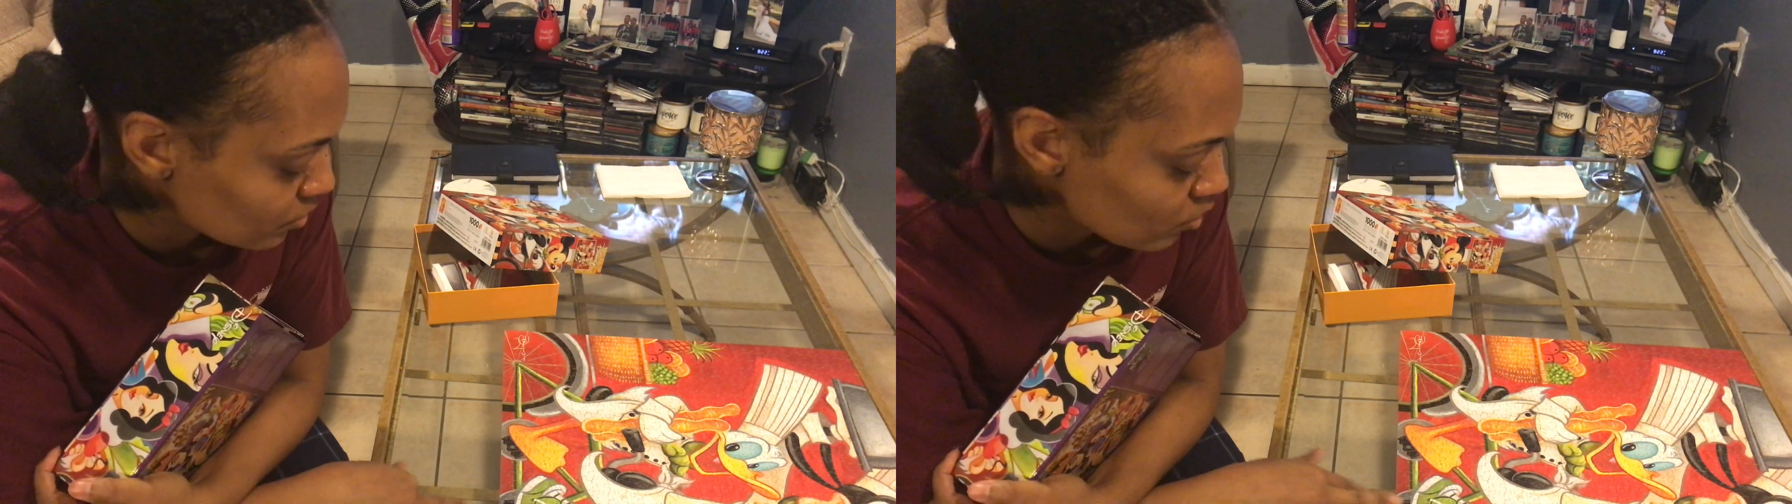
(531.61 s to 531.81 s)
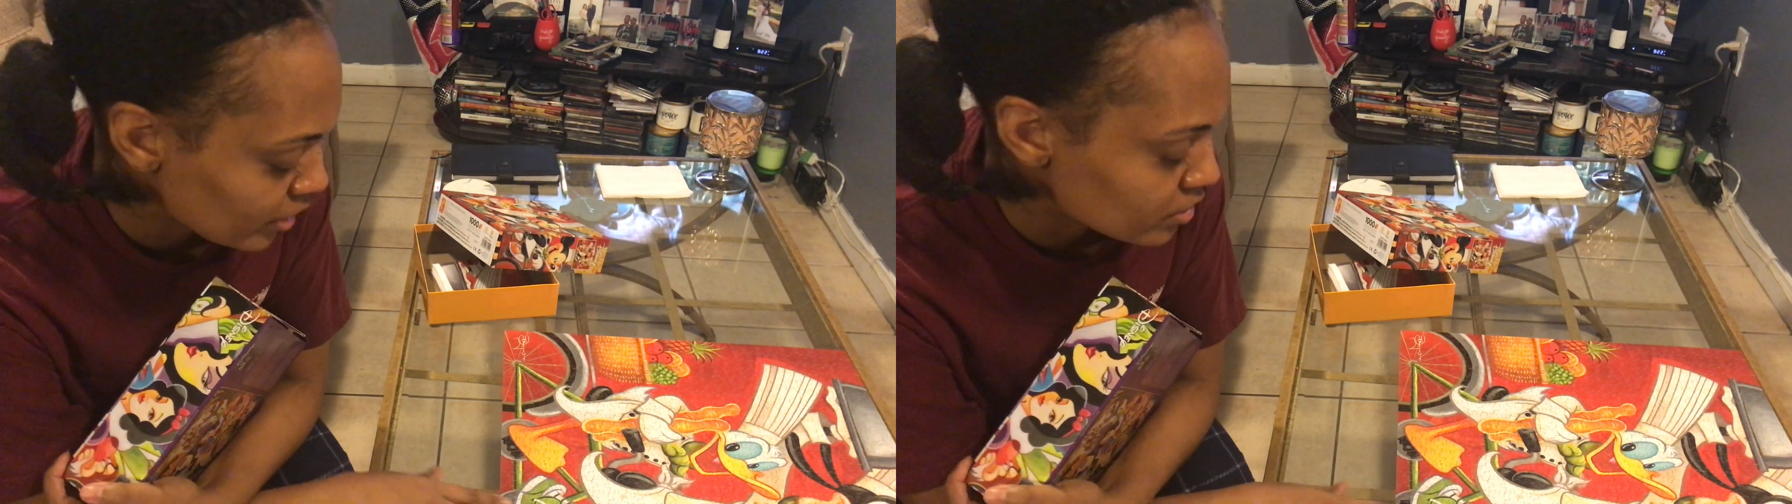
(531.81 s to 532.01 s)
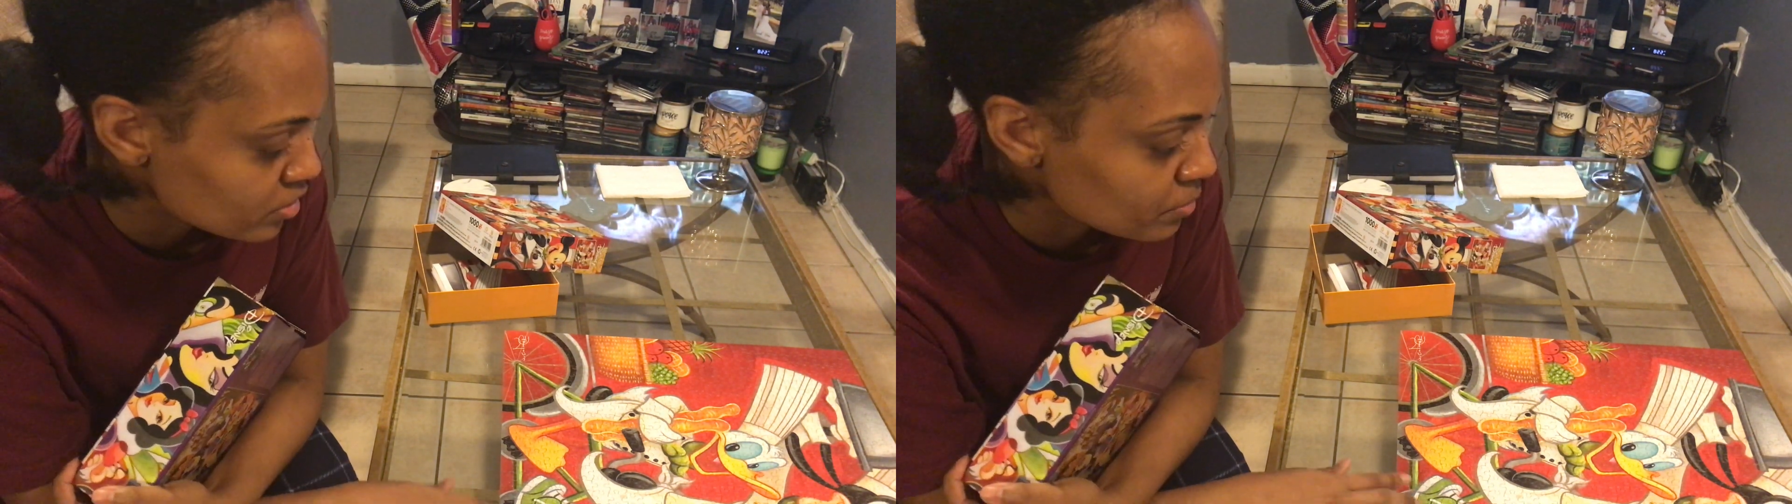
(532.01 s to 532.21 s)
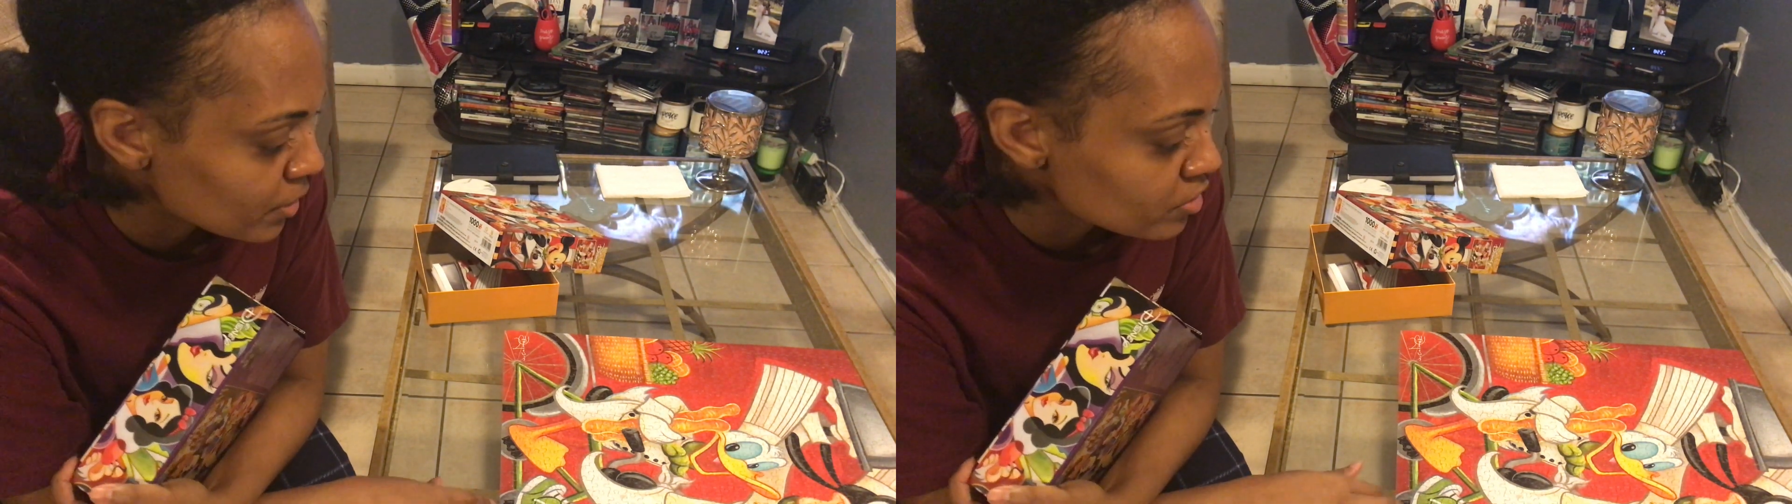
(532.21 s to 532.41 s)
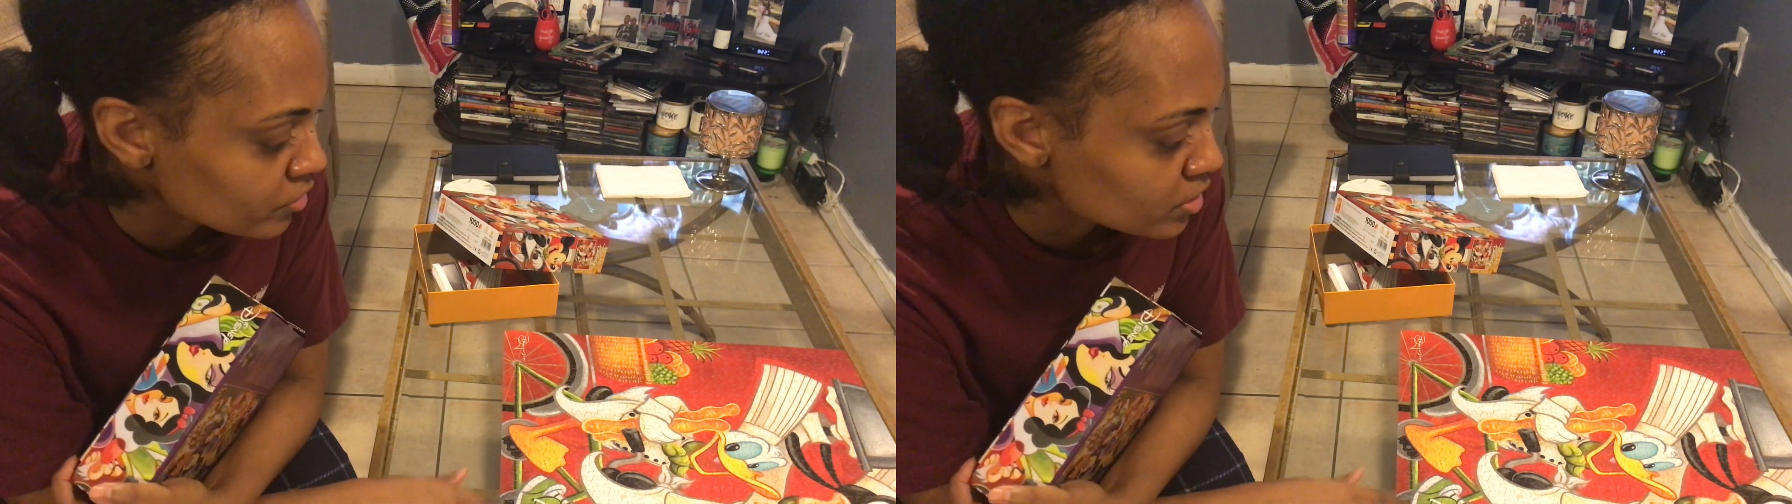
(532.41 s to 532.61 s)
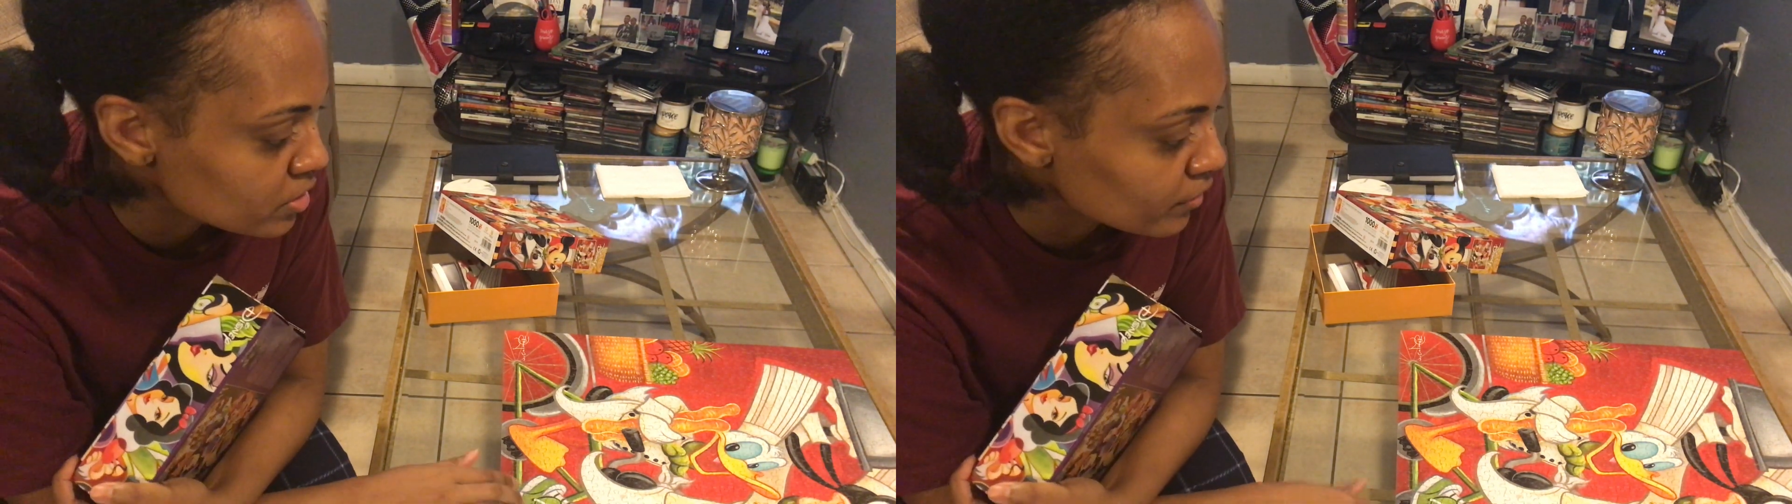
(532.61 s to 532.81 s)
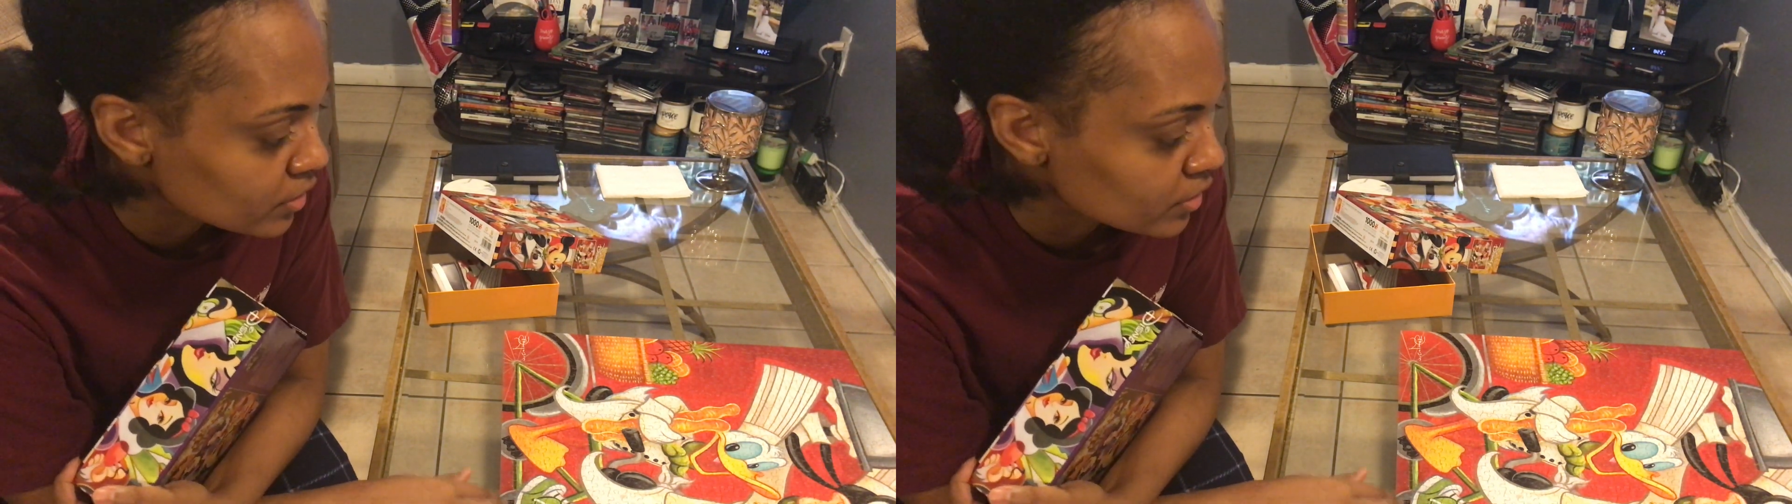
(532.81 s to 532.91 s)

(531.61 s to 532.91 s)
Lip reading: or I could just measure it to see if